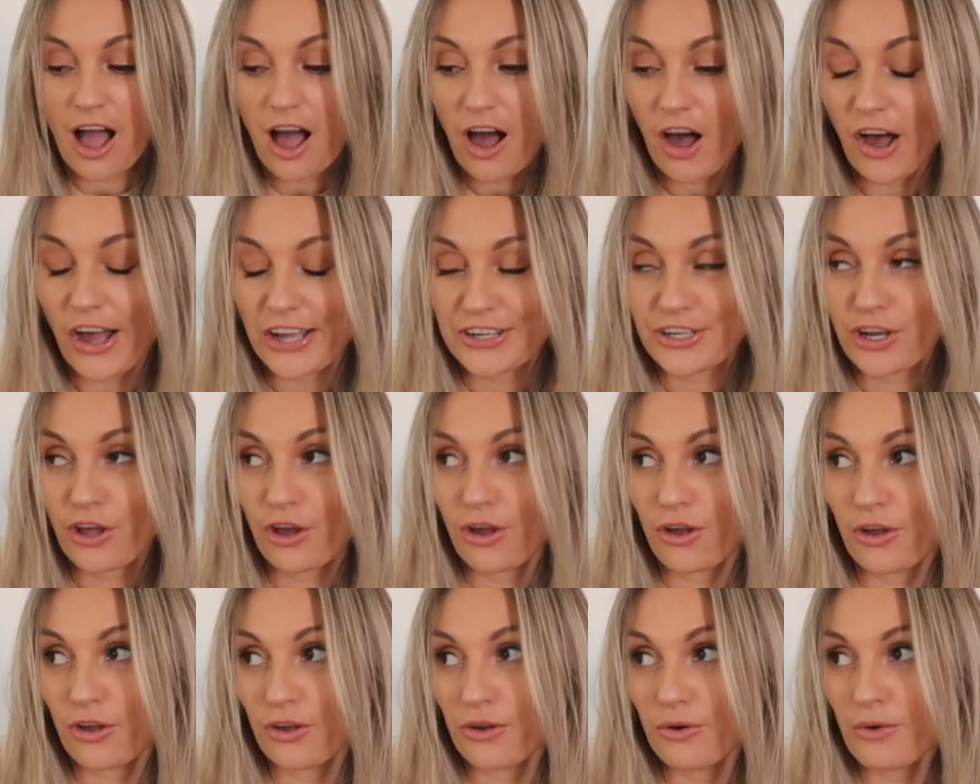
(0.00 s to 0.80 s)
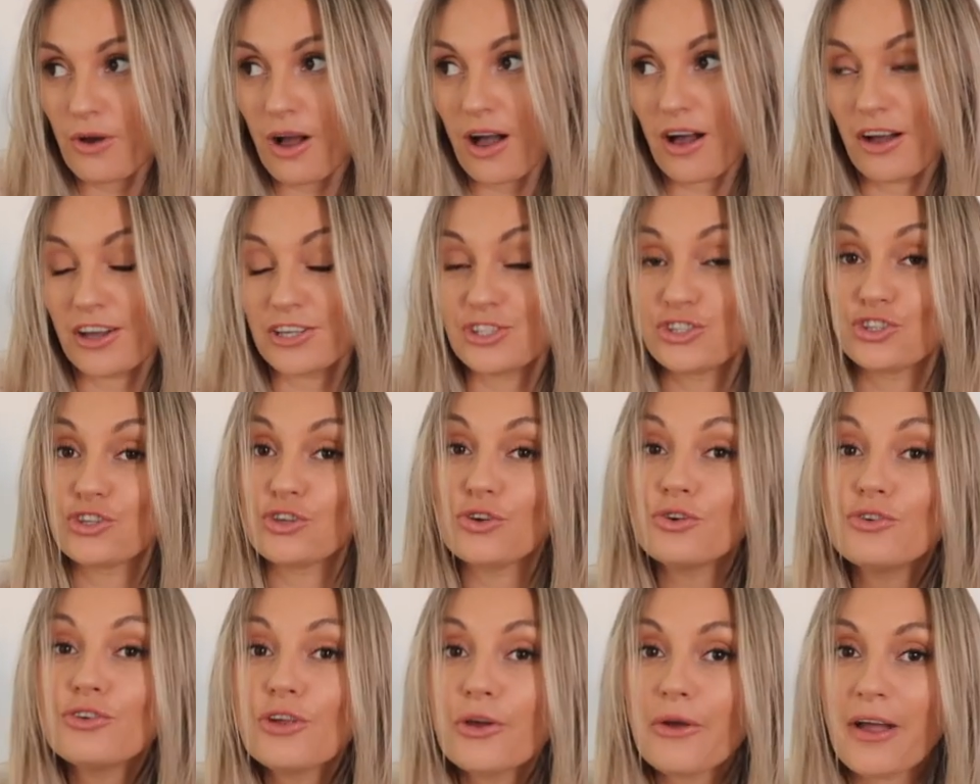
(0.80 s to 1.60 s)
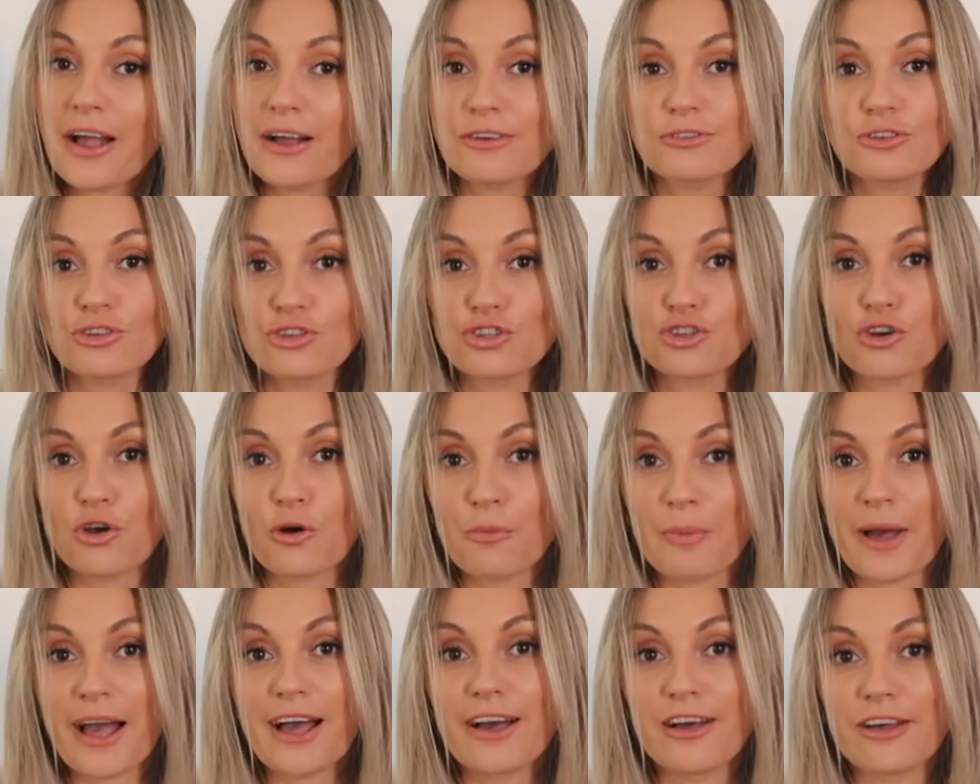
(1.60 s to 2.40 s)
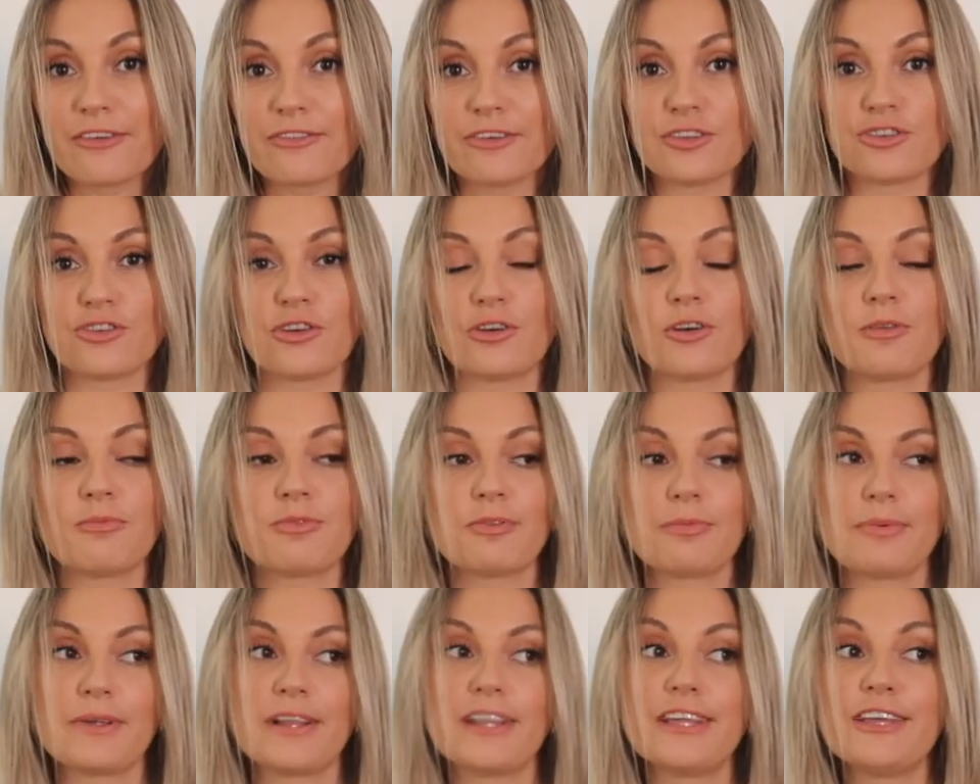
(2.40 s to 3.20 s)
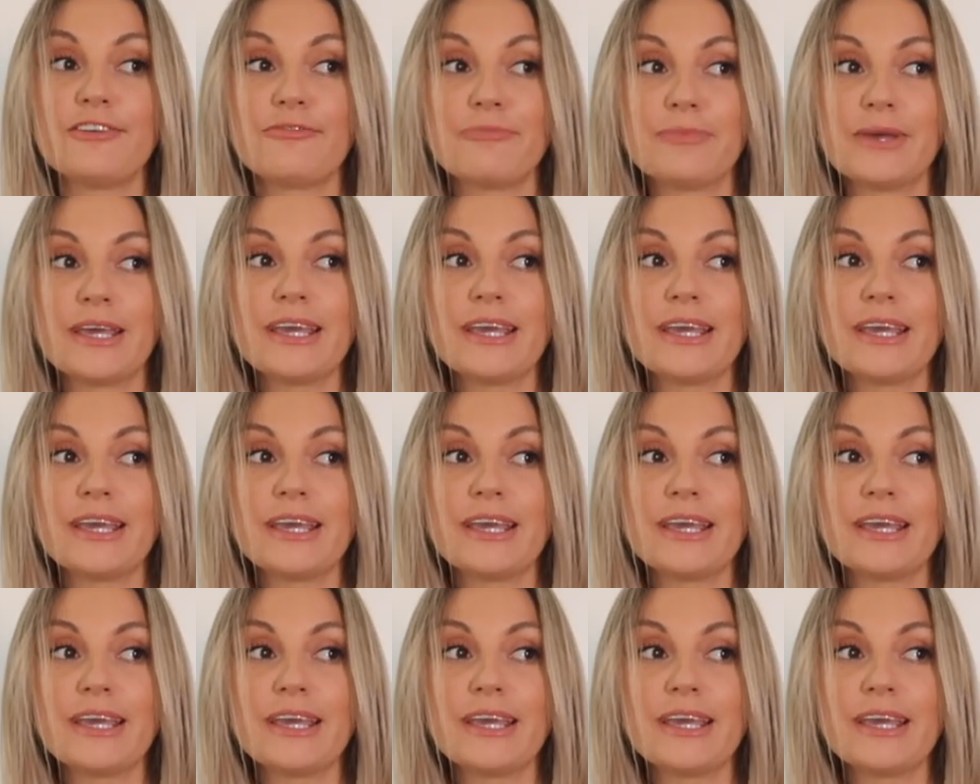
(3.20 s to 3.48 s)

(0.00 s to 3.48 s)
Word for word: I know, I do know how to shop at other shops, believe